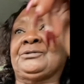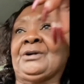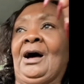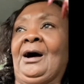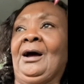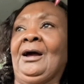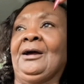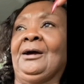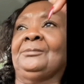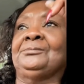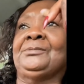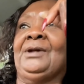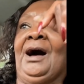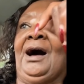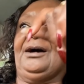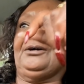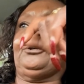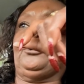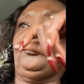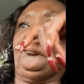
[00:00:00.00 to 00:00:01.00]
I am
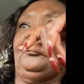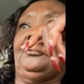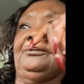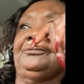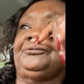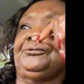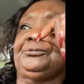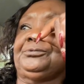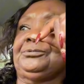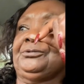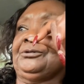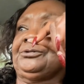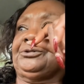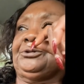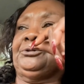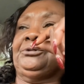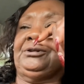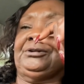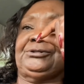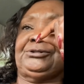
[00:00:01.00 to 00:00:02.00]
not going
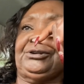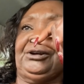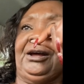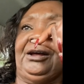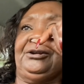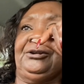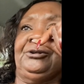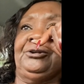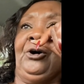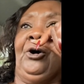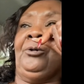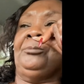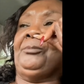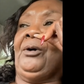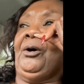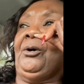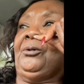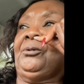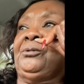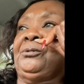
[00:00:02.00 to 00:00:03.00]
through this no
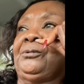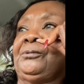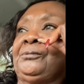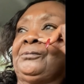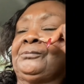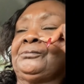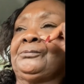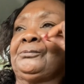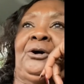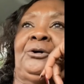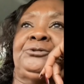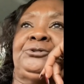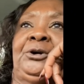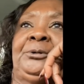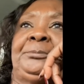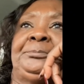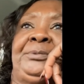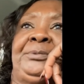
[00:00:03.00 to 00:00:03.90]
more. Oh, you're